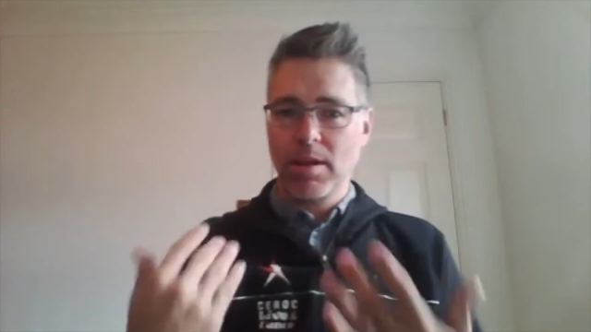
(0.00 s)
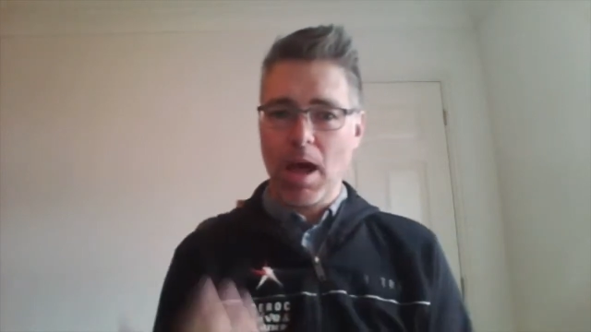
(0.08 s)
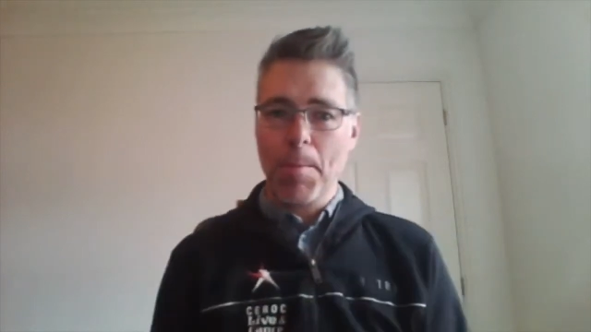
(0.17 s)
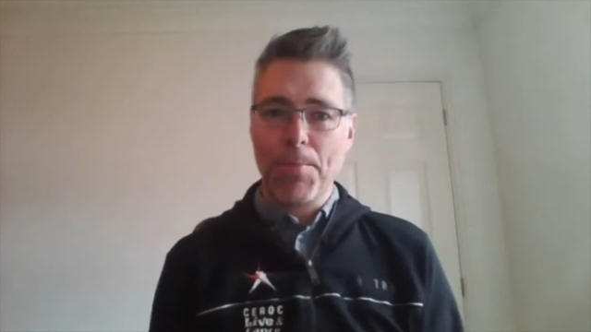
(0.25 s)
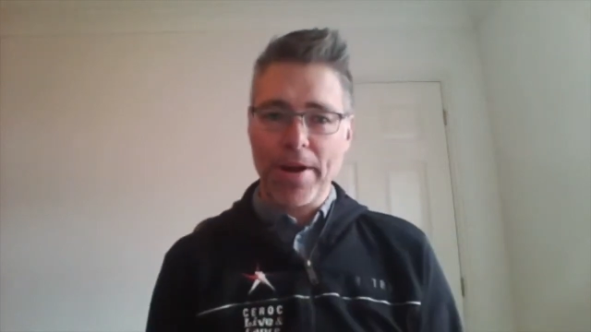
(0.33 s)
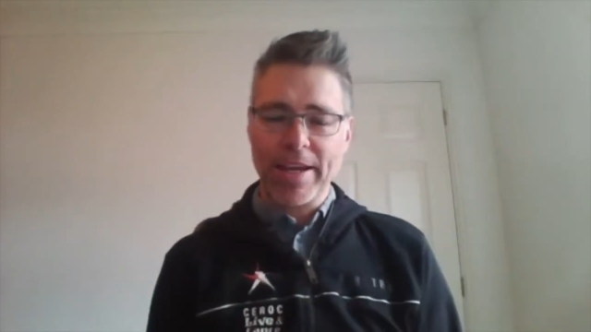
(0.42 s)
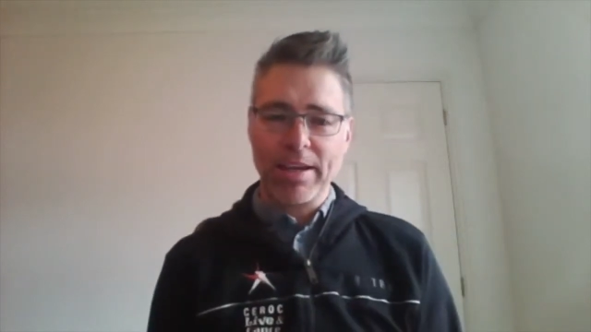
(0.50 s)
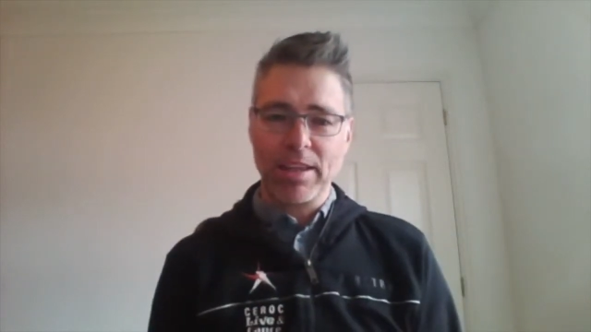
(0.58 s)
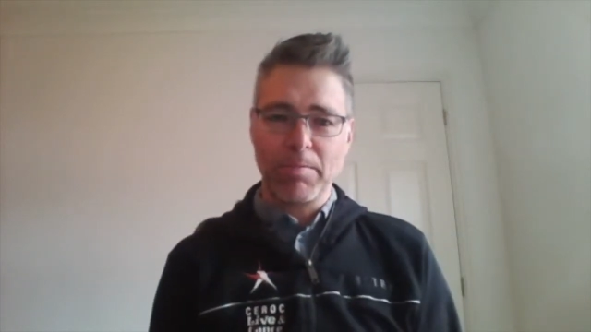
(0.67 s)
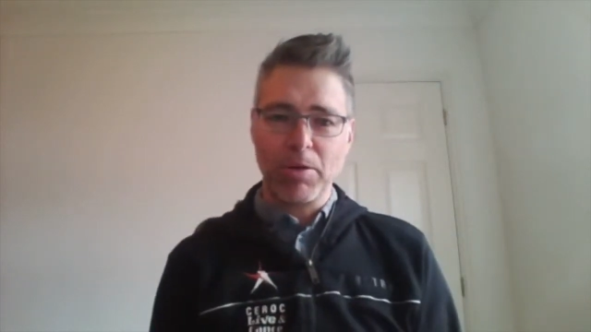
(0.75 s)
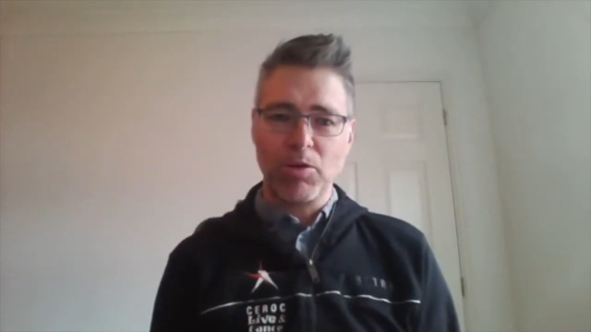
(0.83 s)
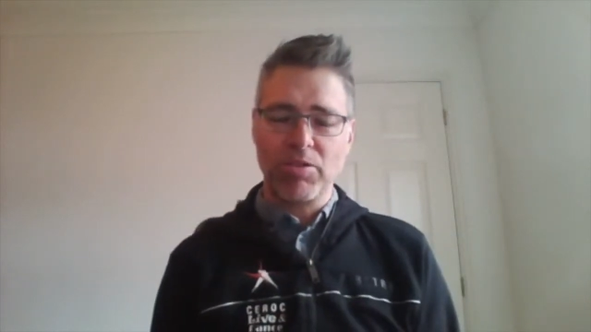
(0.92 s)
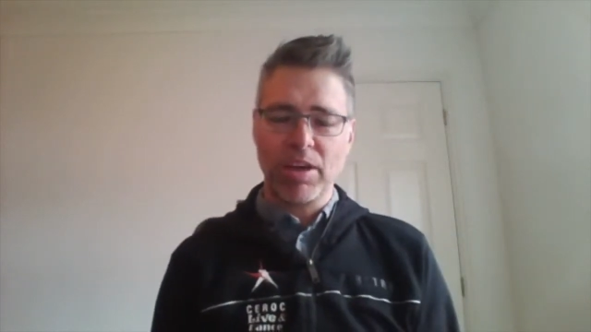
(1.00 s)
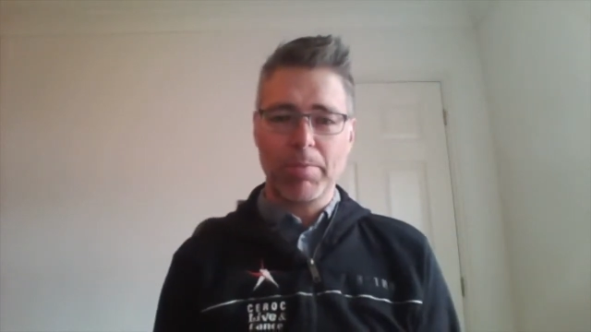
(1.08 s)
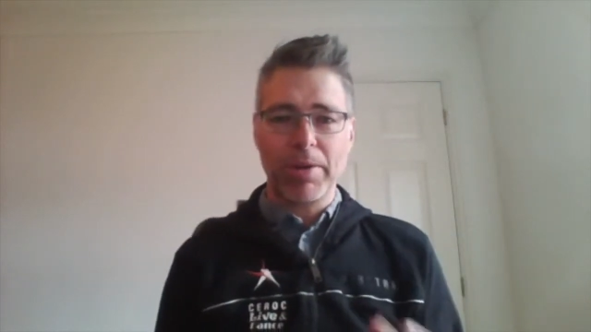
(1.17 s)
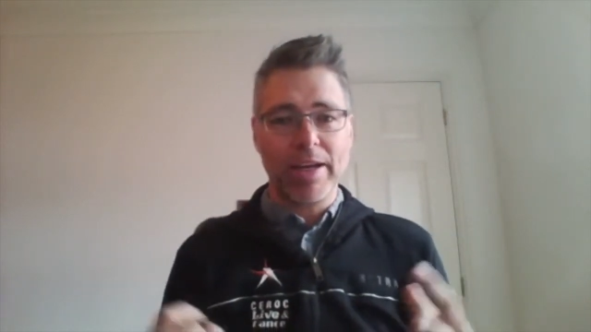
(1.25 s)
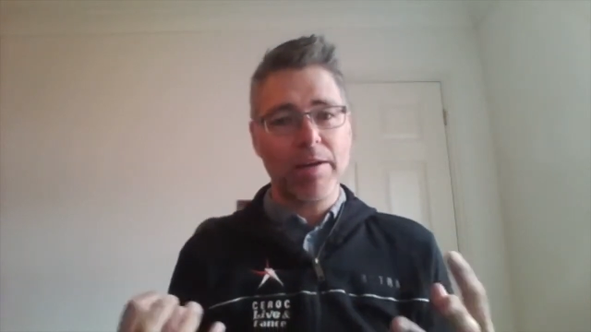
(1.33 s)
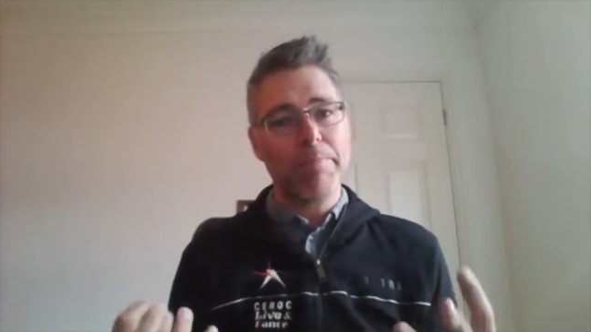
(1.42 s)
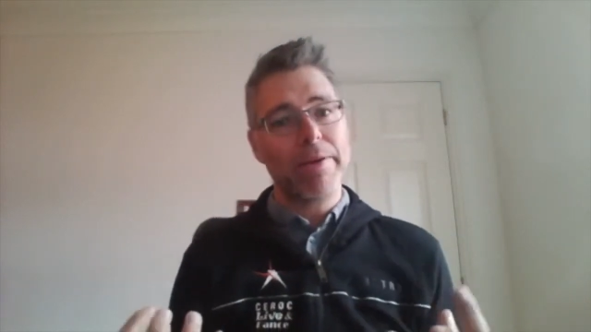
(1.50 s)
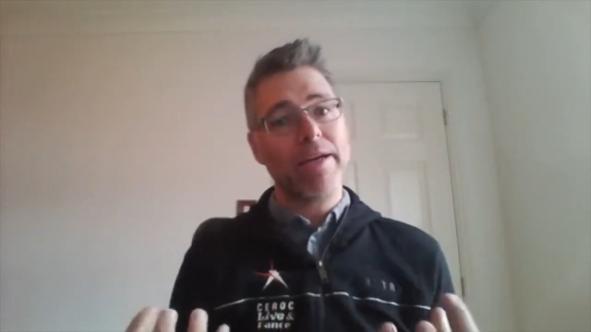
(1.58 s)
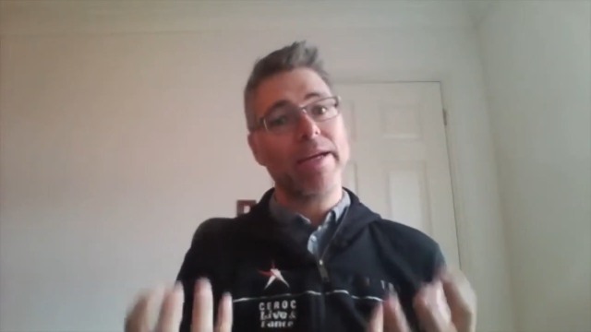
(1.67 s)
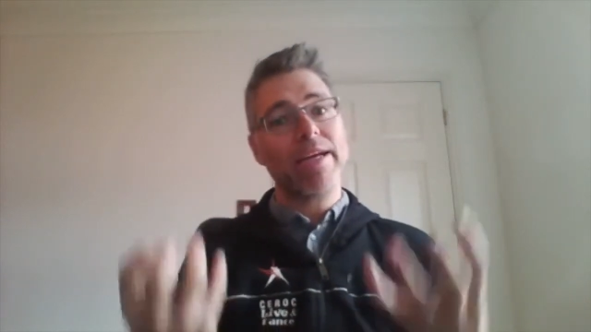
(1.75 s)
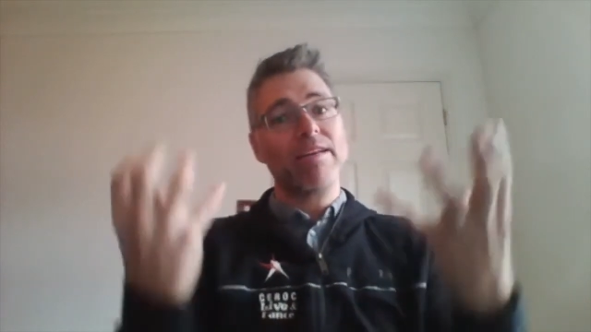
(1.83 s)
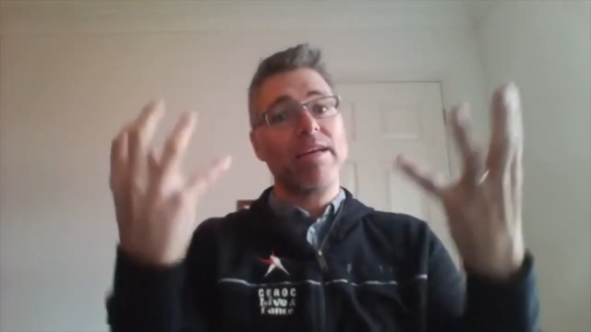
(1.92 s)
a break in the music, but it can
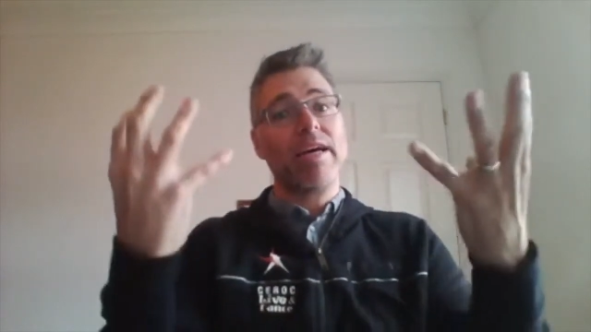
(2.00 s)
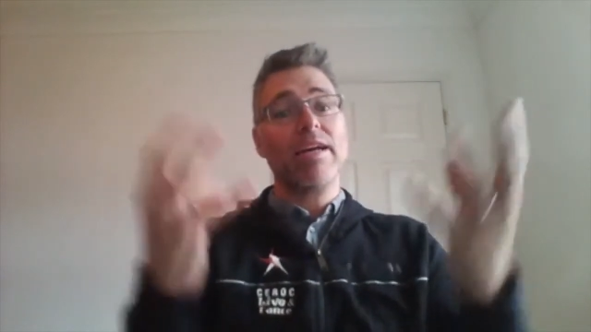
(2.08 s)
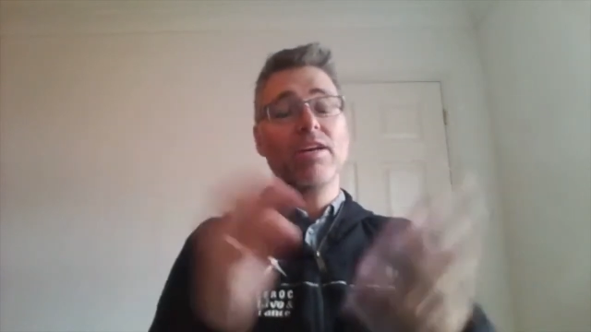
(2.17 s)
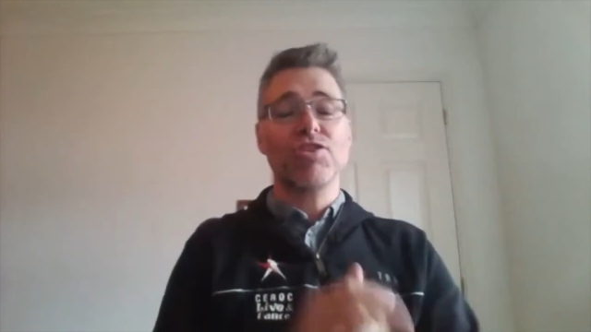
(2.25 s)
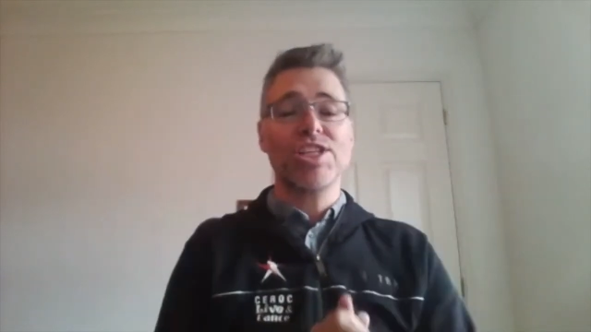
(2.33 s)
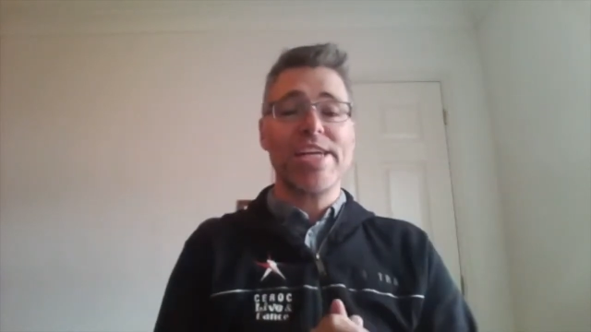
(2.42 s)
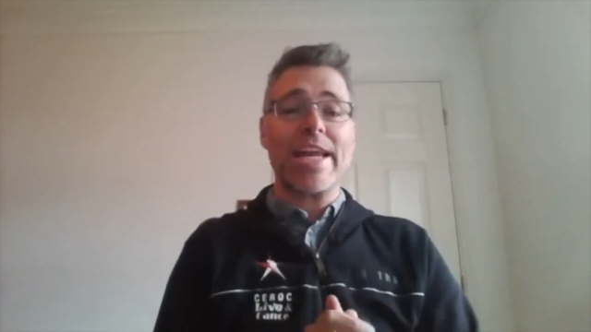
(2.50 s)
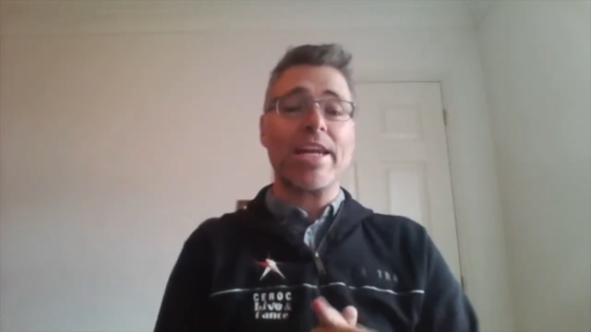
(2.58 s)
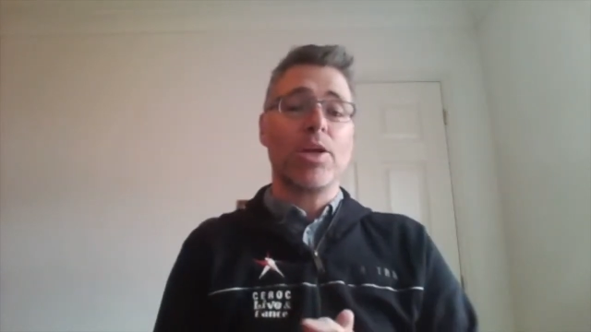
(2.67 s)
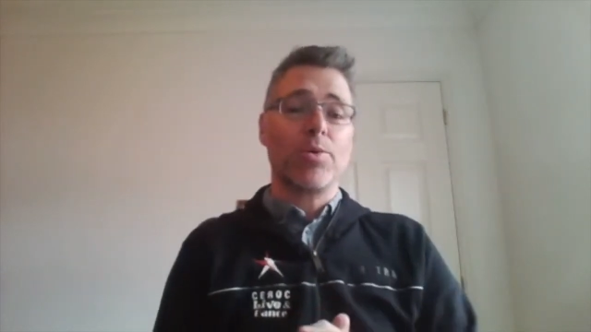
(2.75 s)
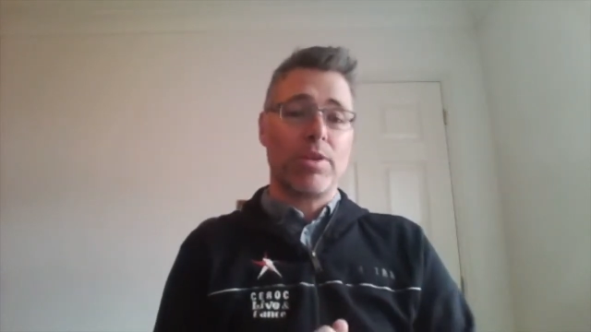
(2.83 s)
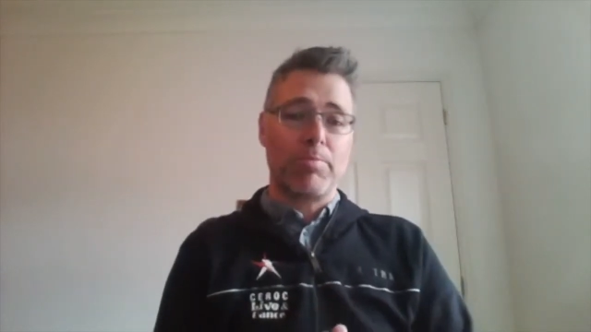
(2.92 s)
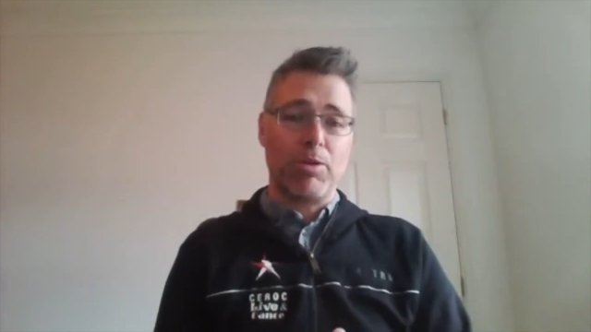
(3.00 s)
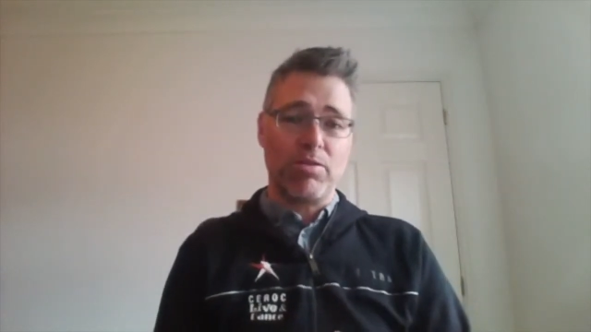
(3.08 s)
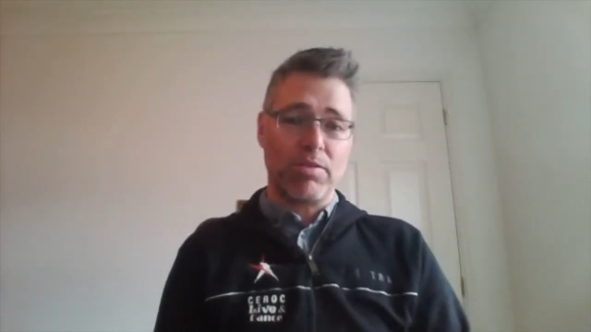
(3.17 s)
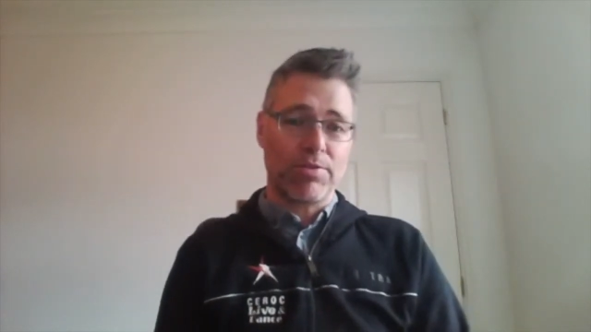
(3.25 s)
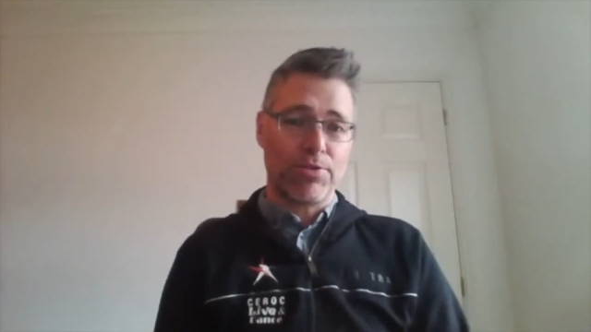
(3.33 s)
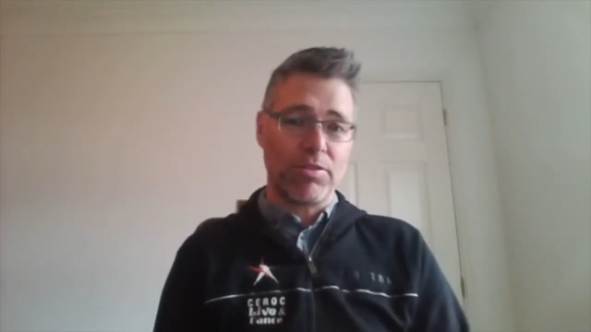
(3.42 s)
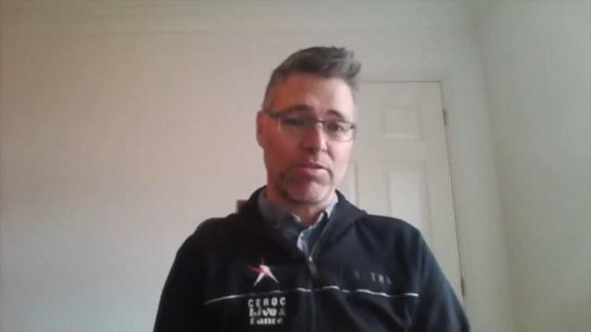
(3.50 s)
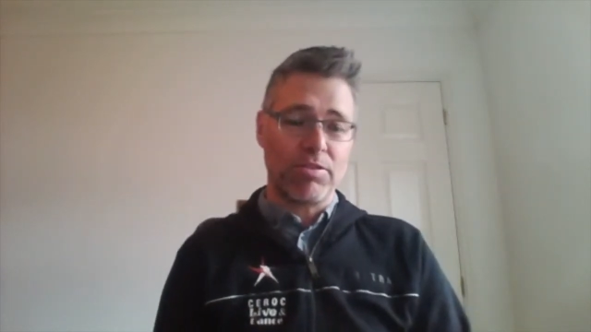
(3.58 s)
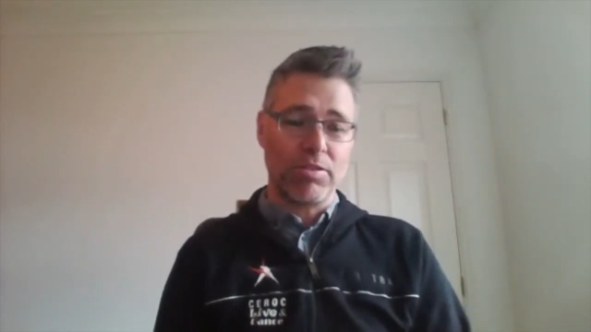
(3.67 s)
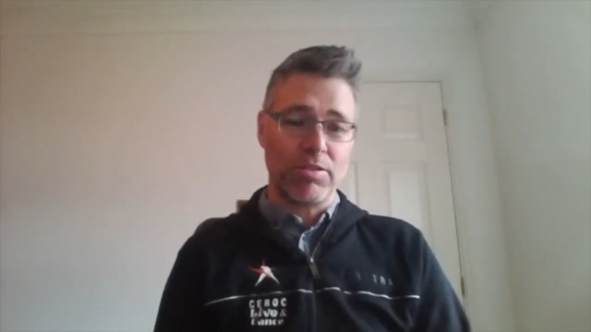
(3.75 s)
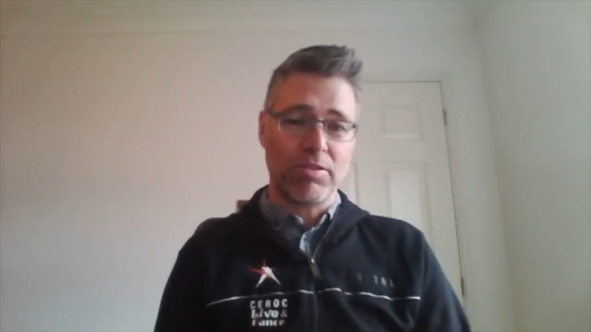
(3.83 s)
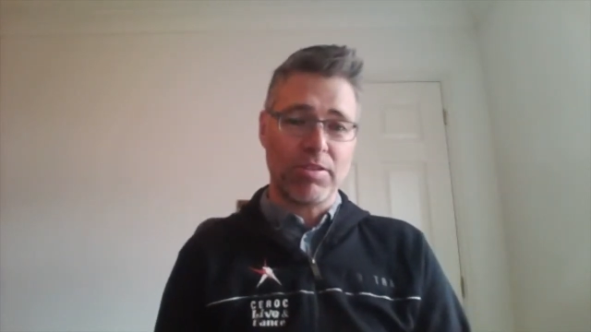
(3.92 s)
be a crescendo in the music, for
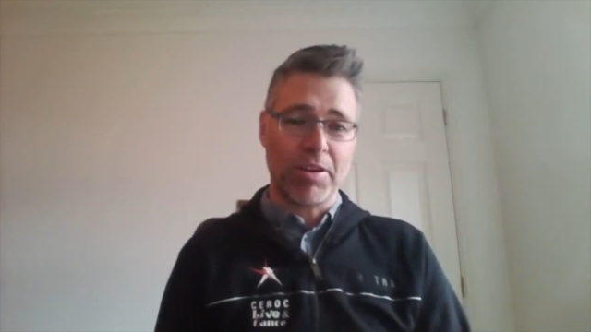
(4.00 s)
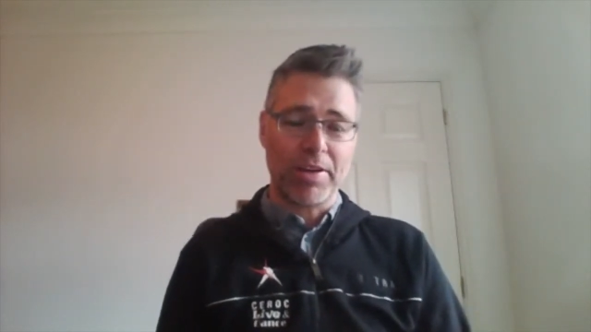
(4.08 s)
instance.